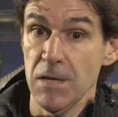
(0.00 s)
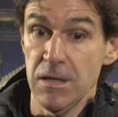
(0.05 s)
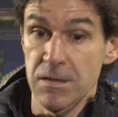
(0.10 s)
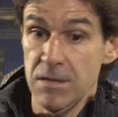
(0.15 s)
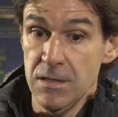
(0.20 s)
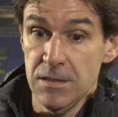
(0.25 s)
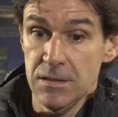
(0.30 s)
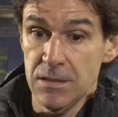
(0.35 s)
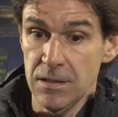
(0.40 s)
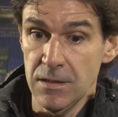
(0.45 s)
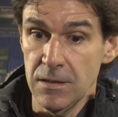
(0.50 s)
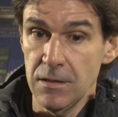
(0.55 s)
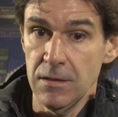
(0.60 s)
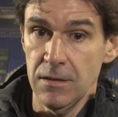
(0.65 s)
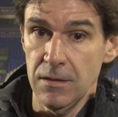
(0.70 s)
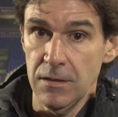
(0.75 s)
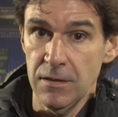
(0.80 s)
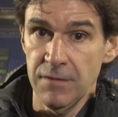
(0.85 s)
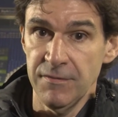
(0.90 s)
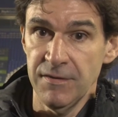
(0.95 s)
Yes, and
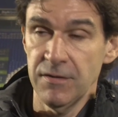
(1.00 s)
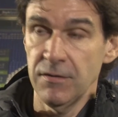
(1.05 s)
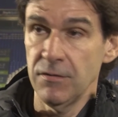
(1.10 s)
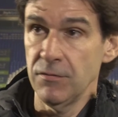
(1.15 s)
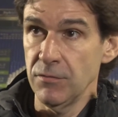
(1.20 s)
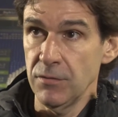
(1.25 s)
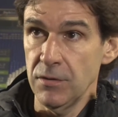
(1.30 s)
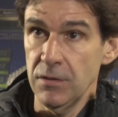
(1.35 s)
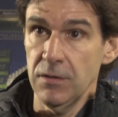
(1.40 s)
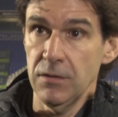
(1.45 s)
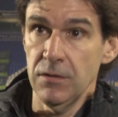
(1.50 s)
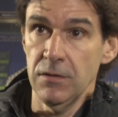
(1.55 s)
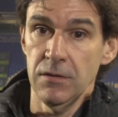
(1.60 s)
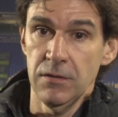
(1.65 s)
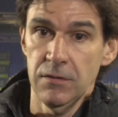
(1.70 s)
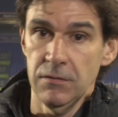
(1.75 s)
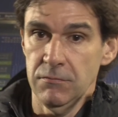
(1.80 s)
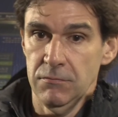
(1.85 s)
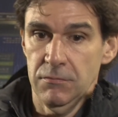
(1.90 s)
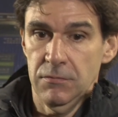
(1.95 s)
uh, even uh,
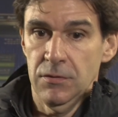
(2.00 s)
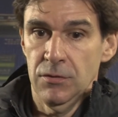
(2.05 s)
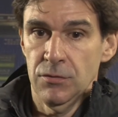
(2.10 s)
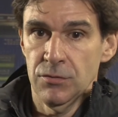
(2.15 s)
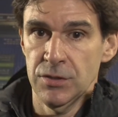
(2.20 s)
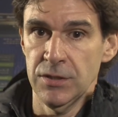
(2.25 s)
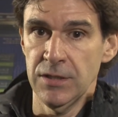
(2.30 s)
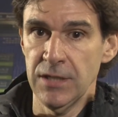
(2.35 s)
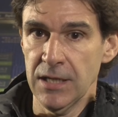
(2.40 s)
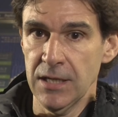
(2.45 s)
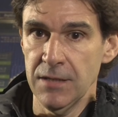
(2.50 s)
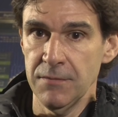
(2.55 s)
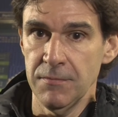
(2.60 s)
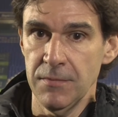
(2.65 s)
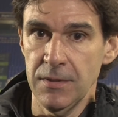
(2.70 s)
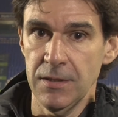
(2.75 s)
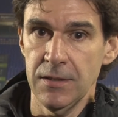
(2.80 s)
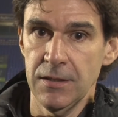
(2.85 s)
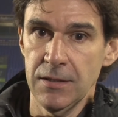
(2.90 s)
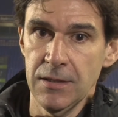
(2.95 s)
losing the
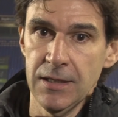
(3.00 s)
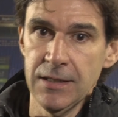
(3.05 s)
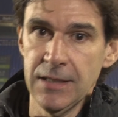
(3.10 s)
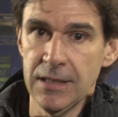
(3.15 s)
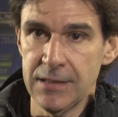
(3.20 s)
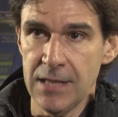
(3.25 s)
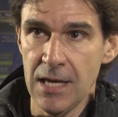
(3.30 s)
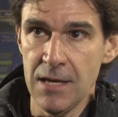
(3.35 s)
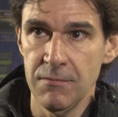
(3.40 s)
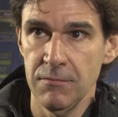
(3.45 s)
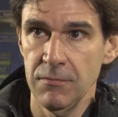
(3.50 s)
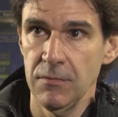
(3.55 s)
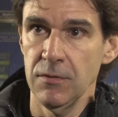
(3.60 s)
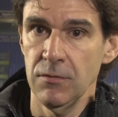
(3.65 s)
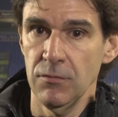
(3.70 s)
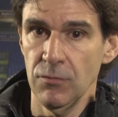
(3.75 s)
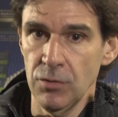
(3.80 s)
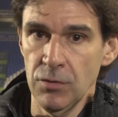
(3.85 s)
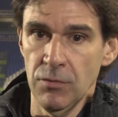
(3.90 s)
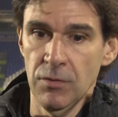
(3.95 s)
game uh, at that time,
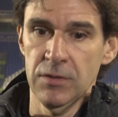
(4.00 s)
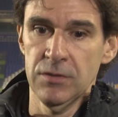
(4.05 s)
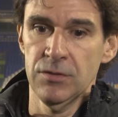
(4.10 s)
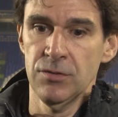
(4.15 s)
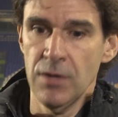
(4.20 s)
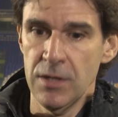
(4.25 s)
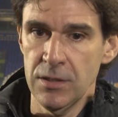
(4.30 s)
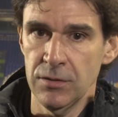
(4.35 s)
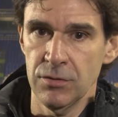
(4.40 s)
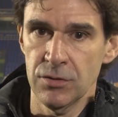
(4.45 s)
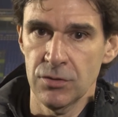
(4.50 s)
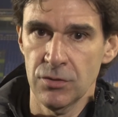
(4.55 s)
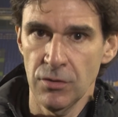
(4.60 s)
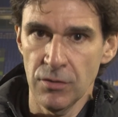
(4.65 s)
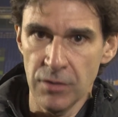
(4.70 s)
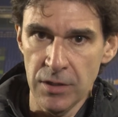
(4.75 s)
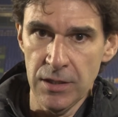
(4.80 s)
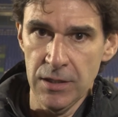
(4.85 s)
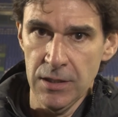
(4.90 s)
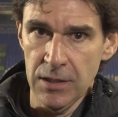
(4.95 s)
we were trying to
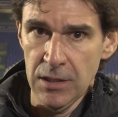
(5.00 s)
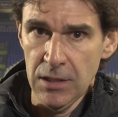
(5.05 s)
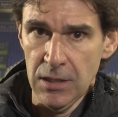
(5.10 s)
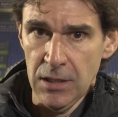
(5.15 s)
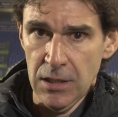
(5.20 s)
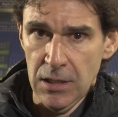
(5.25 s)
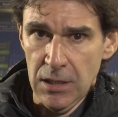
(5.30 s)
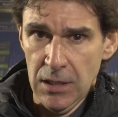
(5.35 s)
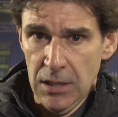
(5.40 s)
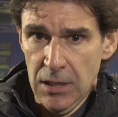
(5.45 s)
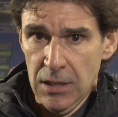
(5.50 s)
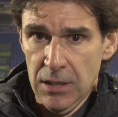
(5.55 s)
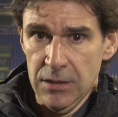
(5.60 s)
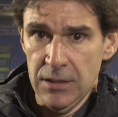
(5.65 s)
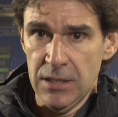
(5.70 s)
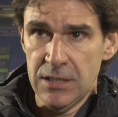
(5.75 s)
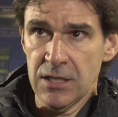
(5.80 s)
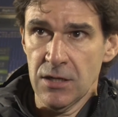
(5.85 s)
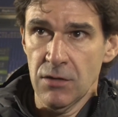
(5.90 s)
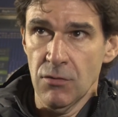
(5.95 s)
score the,
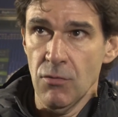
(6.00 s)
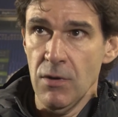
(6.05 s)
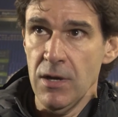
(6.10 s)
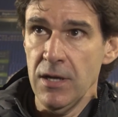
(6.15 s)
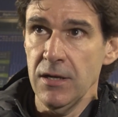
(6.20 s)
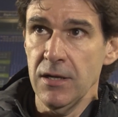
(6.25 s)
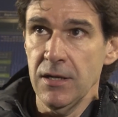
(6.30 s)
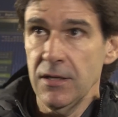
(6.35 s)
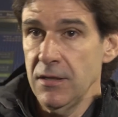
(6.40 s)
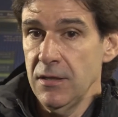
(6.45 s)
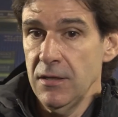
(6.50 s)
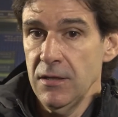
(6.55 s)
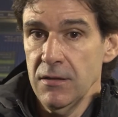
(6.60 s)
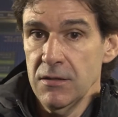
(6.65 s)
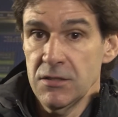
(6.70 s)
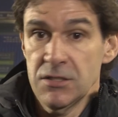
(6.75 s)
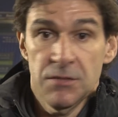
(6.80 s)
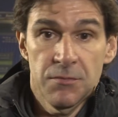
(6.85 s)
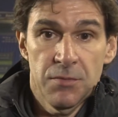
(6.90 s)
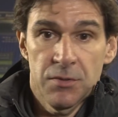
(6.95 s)
the second one, and uh,
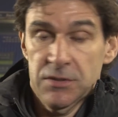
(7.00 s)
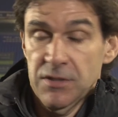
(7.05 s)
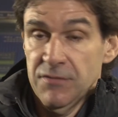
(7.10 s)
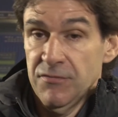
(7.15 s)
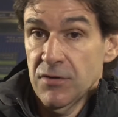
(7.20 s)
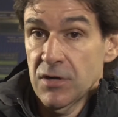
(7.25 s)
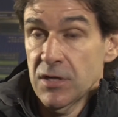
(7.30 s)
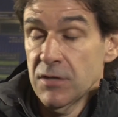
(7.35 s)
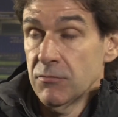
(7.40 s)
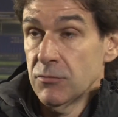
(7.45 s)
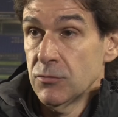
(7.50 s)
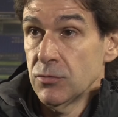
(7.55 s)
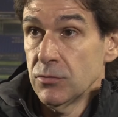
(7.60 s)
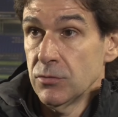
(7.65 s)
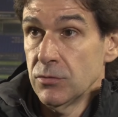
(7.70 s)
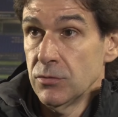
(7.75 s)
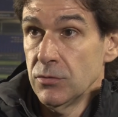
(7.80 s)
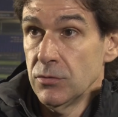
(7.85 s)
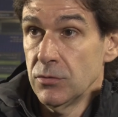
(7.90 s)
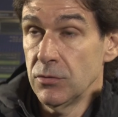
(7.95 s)
it's important for him
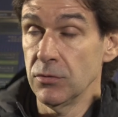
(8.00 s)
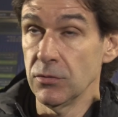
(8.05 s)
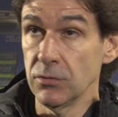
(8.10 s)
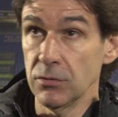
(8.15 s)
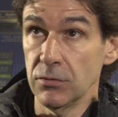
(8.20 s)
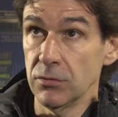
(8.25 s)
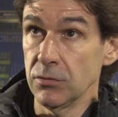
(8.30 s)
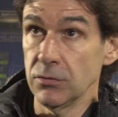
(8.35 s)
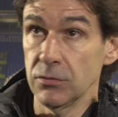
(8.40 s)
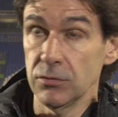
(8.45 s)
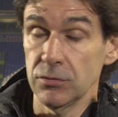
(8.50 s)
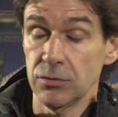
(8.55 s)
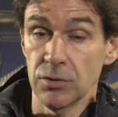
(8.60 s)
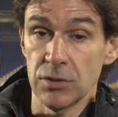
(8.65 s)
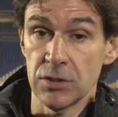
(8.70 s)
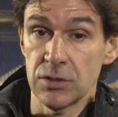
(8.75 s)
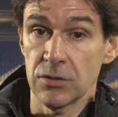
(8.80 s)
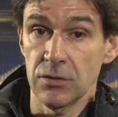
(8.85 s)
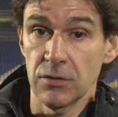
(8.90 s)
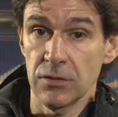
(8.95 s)
to
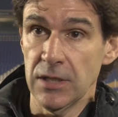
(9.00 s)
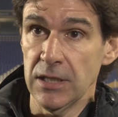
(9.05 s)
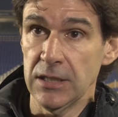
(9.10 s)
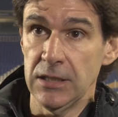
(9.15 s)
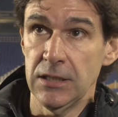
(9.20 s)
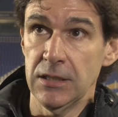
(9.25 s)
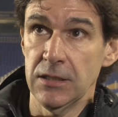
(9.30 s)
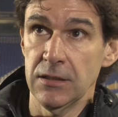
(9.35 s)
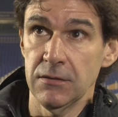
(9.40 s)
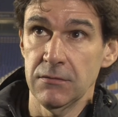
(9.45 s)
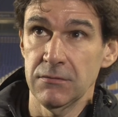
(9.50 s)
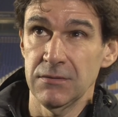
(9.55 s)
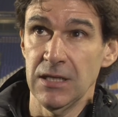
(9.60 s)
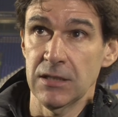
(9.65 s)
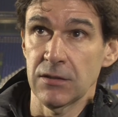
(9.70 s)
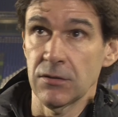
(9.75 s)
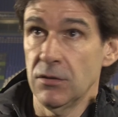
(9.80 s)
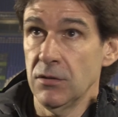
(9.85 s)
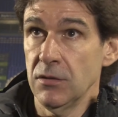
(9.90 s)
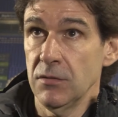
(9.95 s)
to, score that uh,
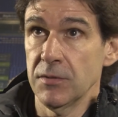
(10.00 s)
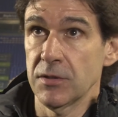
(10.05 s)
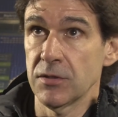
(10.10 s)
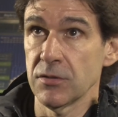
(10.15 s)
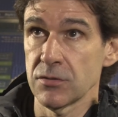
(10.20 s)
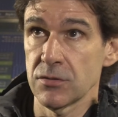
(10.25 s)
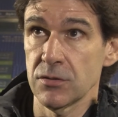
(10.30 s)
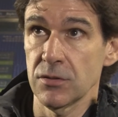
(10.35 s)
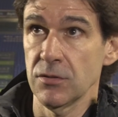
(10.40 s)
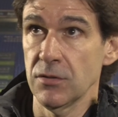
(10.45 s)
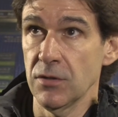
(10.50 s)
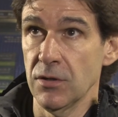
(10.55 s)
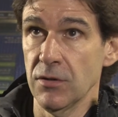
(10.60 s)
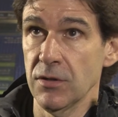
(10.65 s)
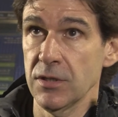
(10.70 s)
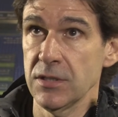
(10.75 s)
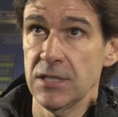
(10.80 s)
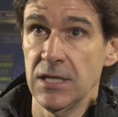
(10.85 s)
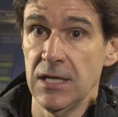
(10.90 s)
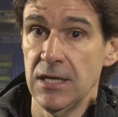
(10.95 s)
that goal because uh, you know
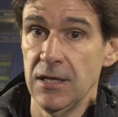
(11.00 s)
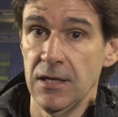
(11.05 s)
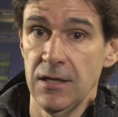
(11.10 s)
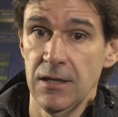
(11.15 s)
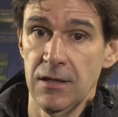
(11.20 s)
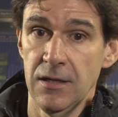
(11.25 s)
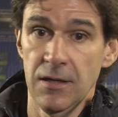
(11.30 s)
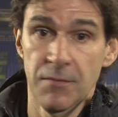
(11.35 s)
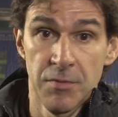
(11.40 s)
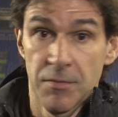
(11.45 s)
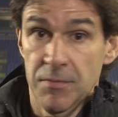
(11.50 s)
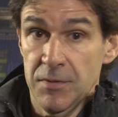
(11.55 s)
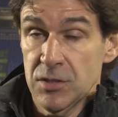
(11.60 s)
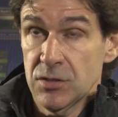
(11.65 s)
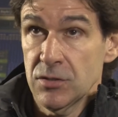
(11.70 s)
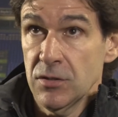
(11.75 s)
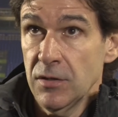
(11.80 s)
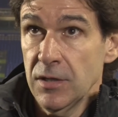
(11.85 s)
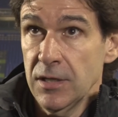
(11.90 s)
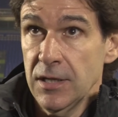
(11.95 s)
he's a, a, proper
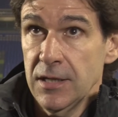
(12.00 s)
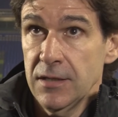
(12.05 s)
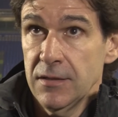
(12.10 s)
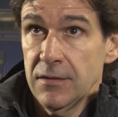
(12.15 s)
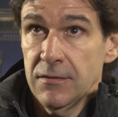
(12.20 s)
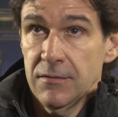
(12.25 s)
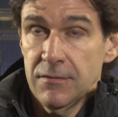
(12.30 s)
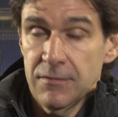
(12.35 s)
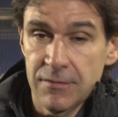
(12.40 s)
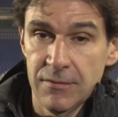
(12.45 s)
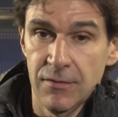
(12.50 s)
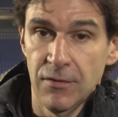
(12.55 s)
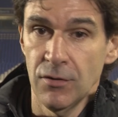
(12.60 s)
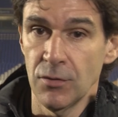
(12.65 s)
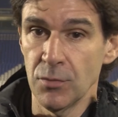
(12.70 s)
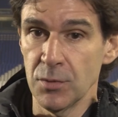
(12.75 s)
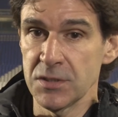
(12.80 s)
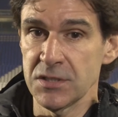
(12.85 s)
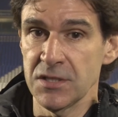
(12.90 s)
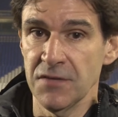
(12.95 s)
scorer and
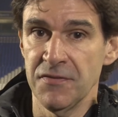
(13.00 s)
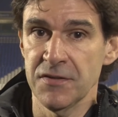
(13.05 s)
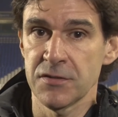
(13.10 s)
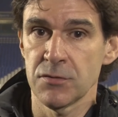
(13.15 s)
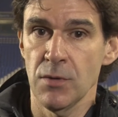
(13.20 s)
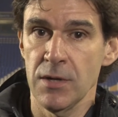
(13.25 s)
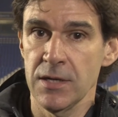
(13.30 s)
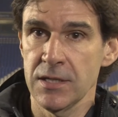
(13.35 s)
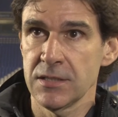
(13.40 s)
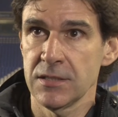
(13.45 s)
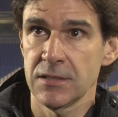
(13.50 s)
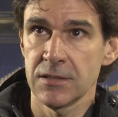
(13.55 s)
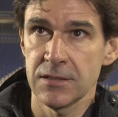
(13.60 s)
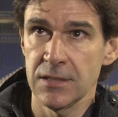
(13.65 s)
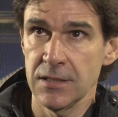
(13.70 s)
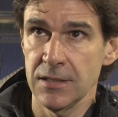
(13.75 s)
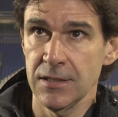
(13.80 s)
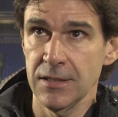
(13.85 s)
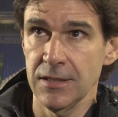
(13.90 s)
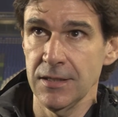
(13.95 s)
always the first one is, is
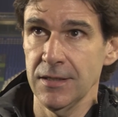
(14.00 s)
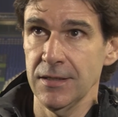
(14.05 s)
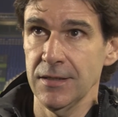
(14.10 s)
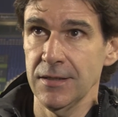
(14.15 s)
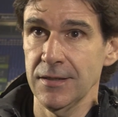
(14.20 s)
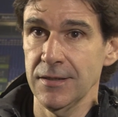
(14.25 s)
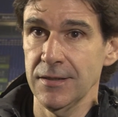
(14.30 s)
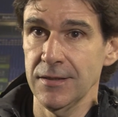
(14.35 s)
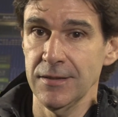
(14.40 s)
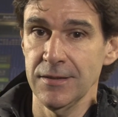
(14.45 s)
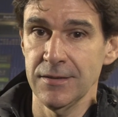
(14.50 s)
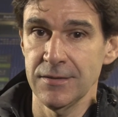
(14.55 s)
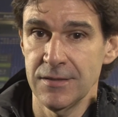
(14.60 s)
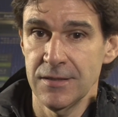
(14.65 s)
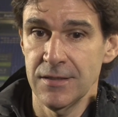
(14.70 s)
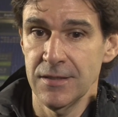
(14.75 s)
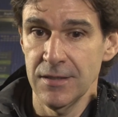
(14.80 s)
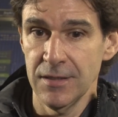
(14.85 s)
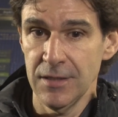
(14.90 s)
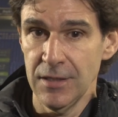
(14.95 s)
the is
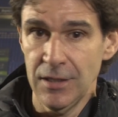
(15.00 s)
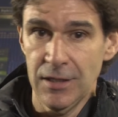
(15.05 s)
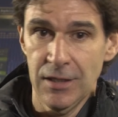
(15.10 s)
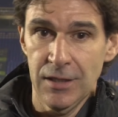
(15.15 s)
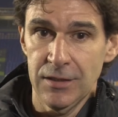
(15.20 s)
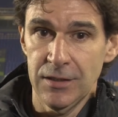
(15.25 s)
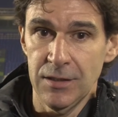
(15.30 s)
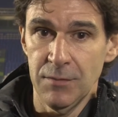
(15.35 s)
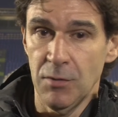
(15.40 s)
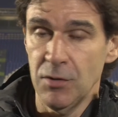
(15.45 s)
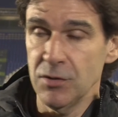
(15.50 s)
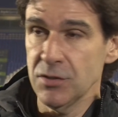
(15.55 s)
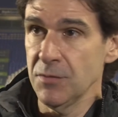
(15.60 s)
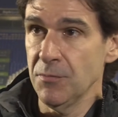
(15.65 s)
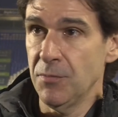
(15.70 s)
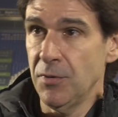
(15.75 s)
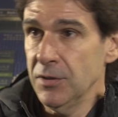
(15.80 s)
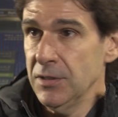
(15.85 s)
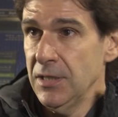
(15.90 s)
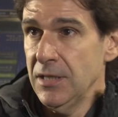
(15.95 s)
the, the most
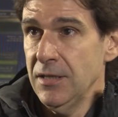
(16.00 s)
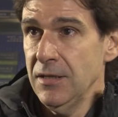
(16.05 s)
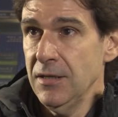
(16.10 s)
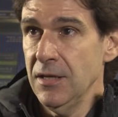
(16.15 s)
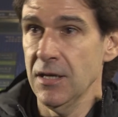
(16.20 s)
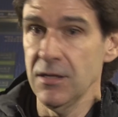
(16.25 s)
important.